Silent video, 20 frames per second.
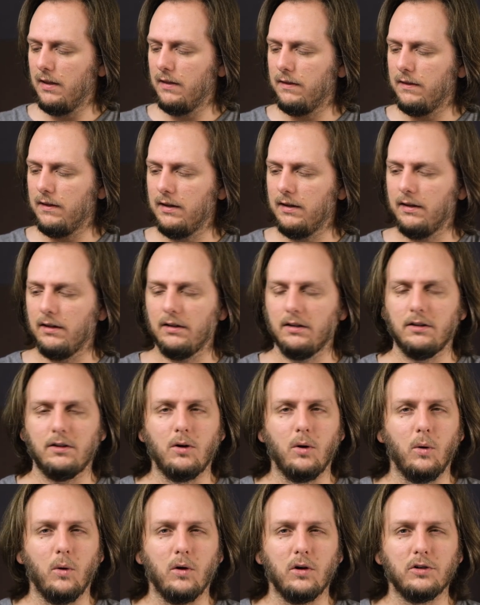The
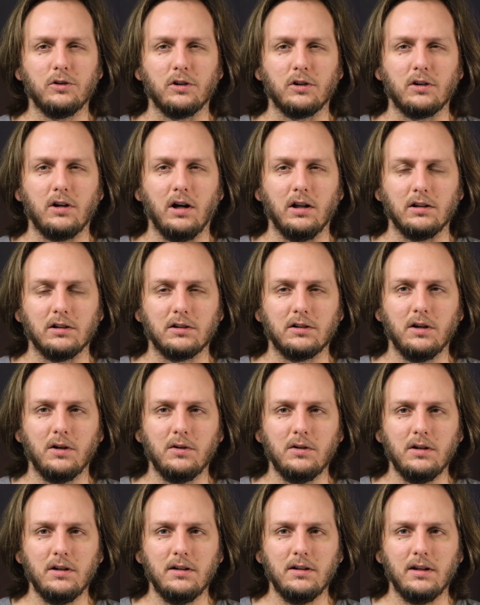cores are
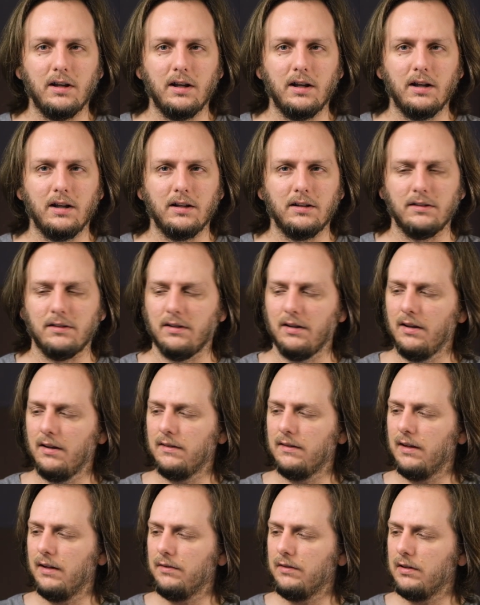color-coded, and
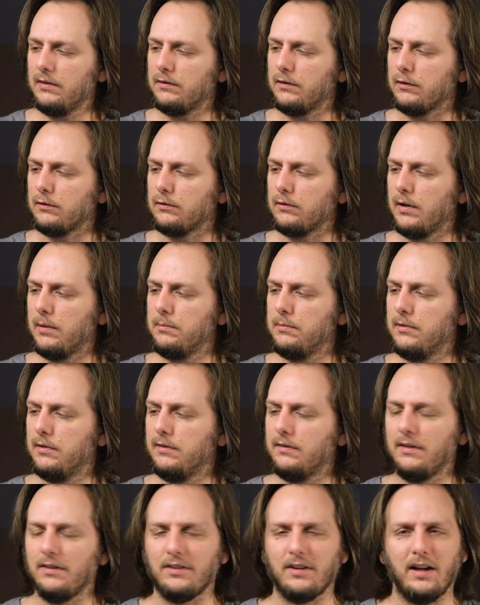they have kind of a
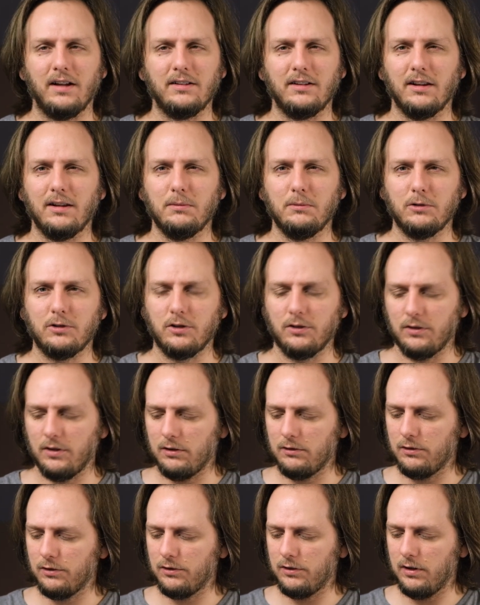ribbed design to them, which is
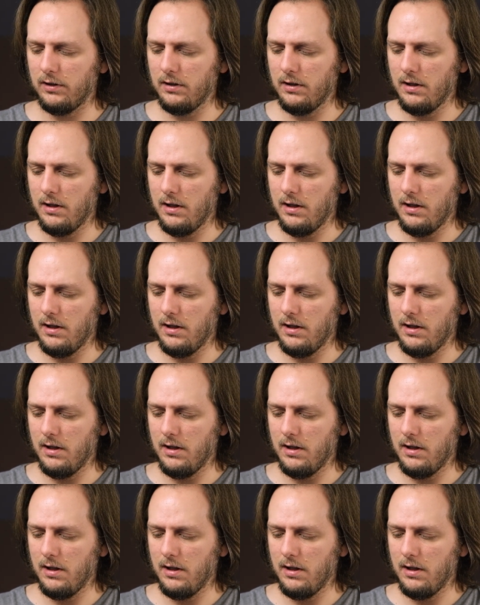interesting.